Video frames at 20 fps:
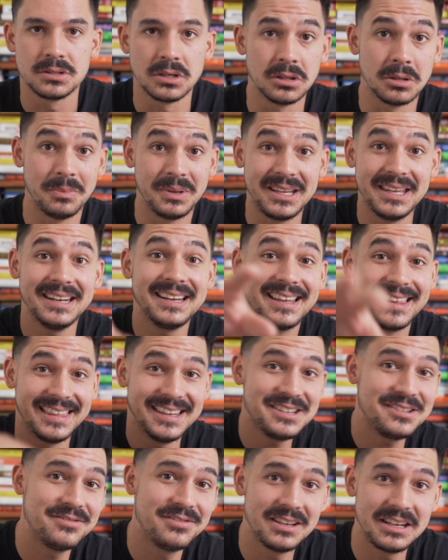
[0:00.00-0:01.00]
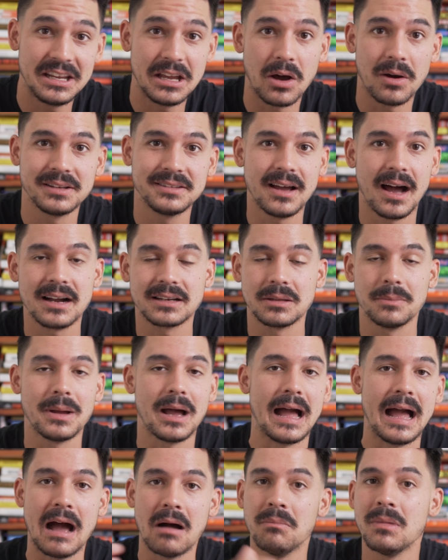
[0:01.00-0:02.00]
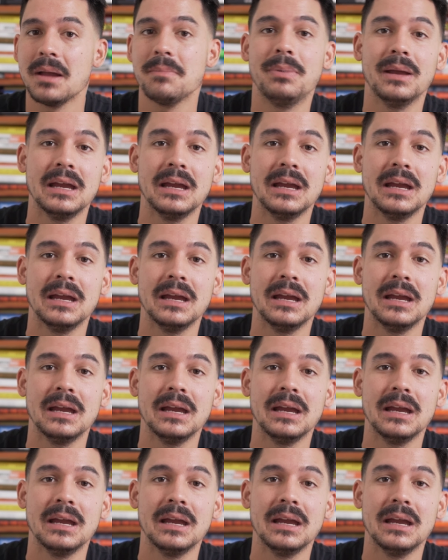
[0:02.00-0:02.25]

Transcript: So in the beginning of this video, I talked about how my